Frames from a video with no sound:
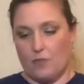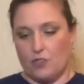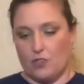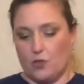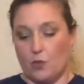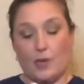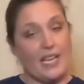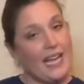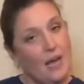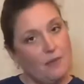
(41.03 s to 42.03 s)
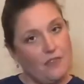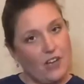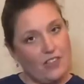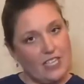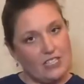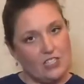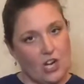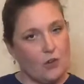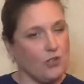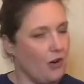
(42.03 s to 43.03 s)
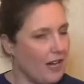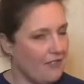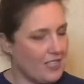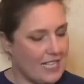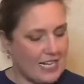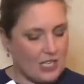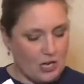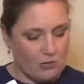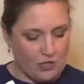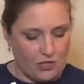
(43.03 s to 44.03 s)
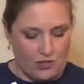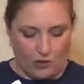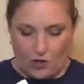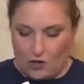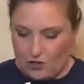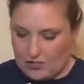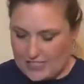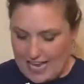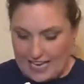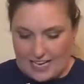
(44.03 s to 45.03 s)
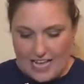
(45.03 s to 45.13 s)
just do a recap of all this, so you don't have to take notes. You're all set.